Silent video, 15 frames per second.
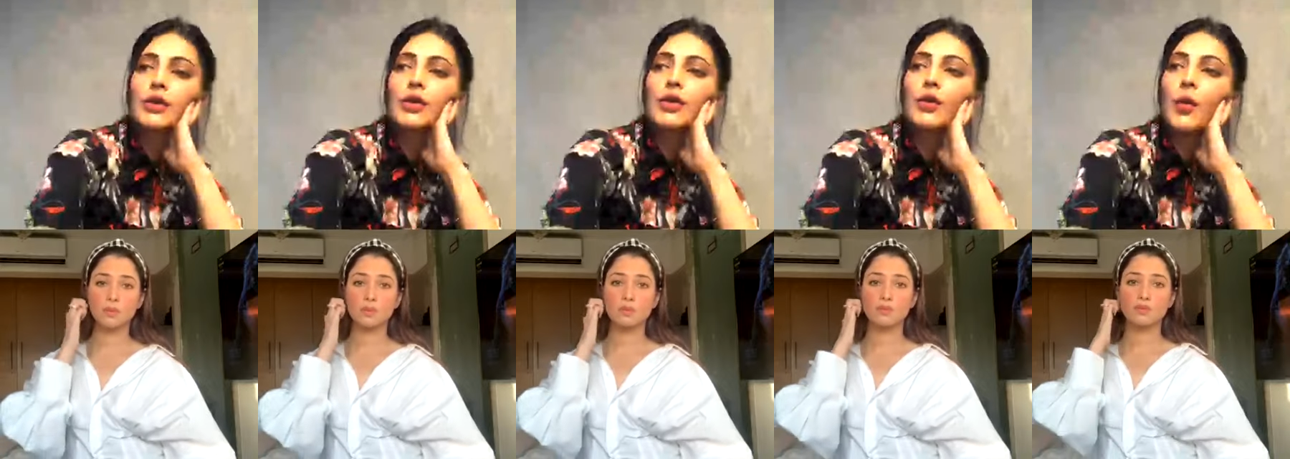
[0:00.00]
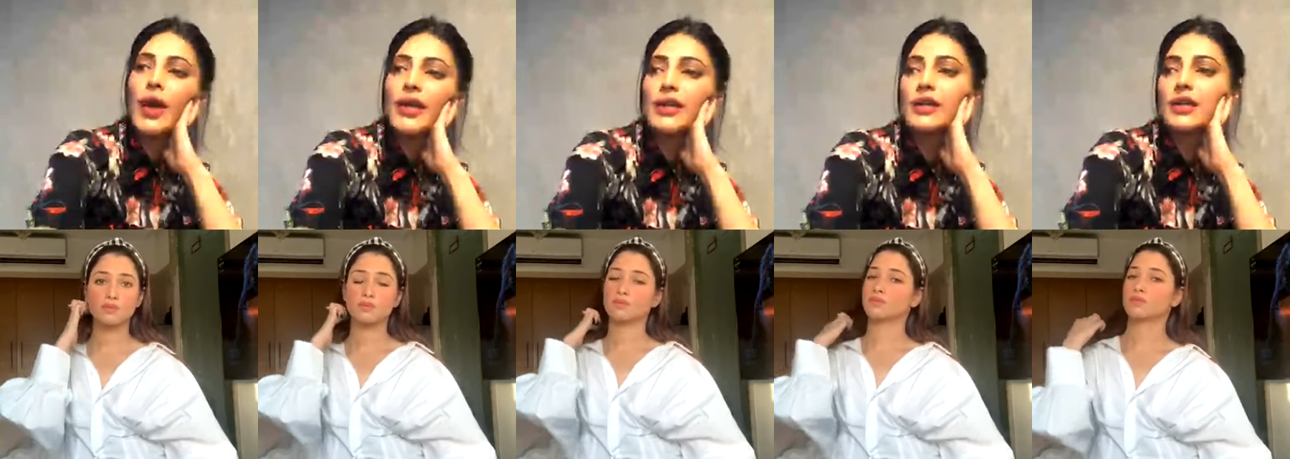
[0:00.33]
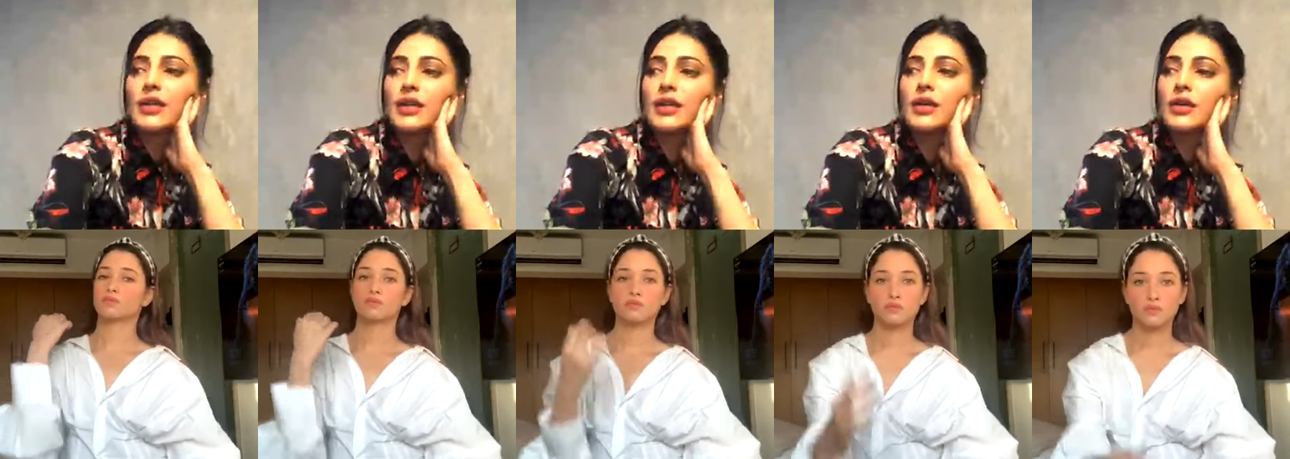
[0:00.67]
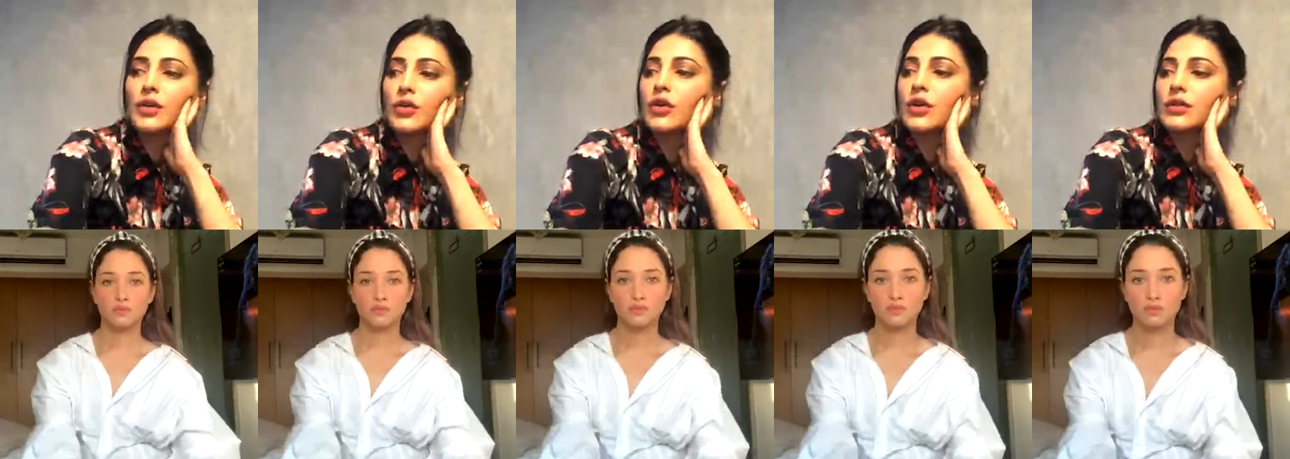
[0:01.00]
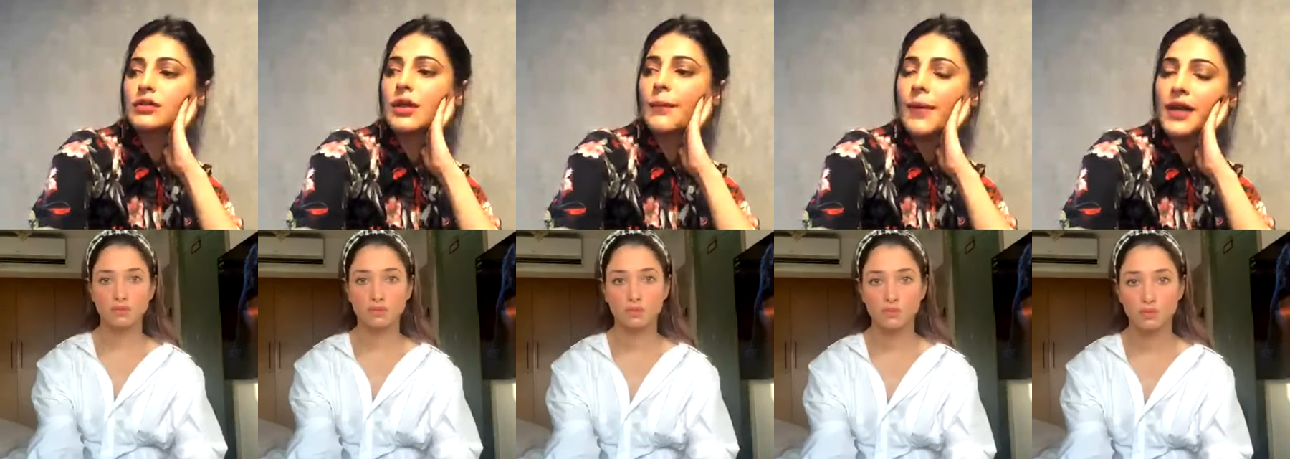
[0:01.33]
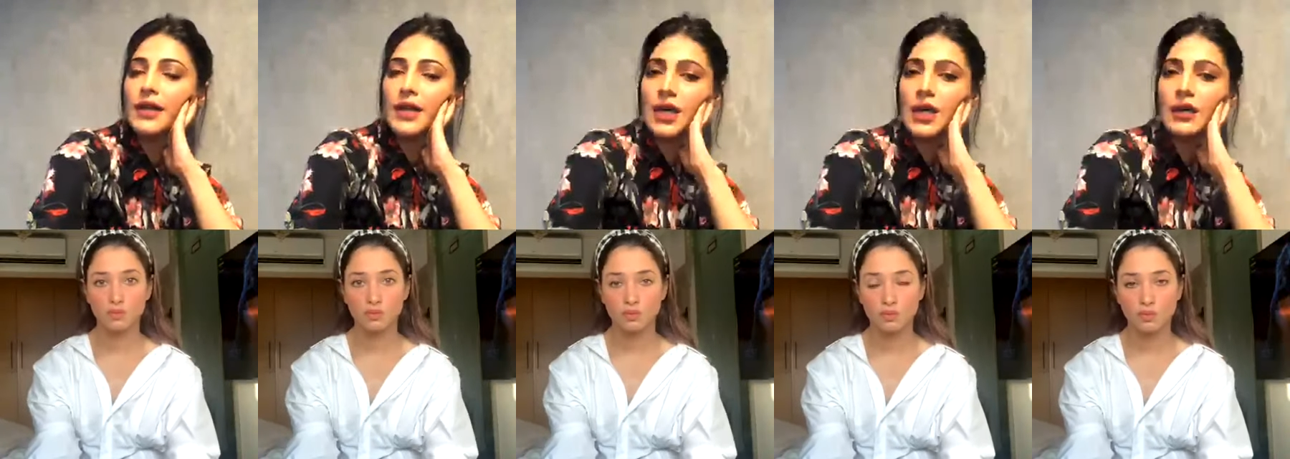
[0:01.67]
Speaker 1: twenty-year-old
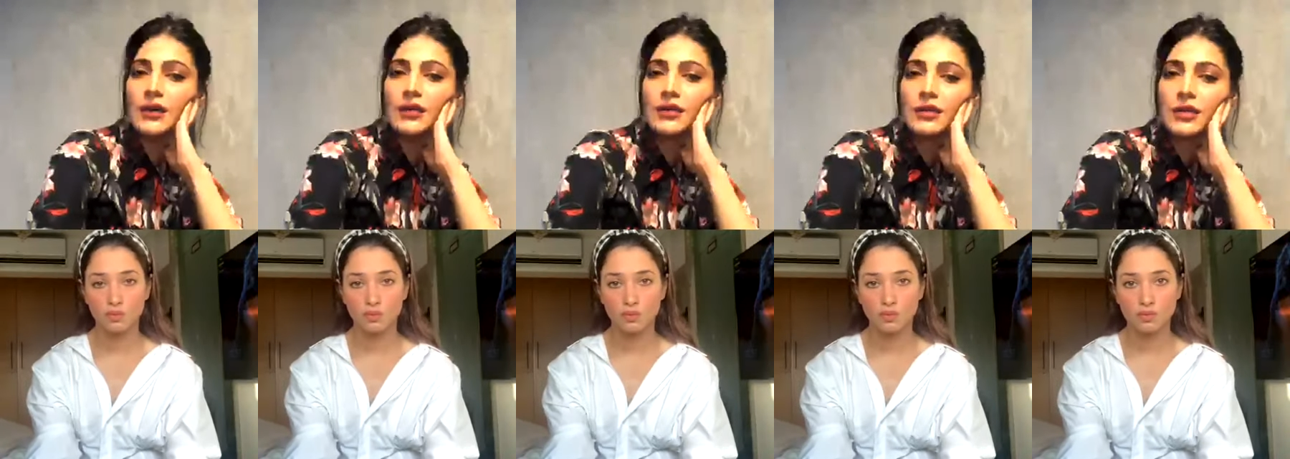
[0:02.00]
Tamannaah